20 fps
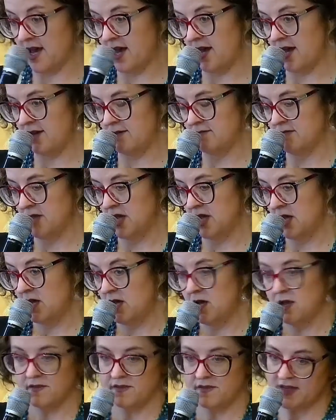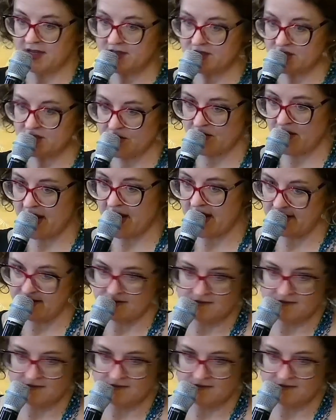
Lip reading: No safe zone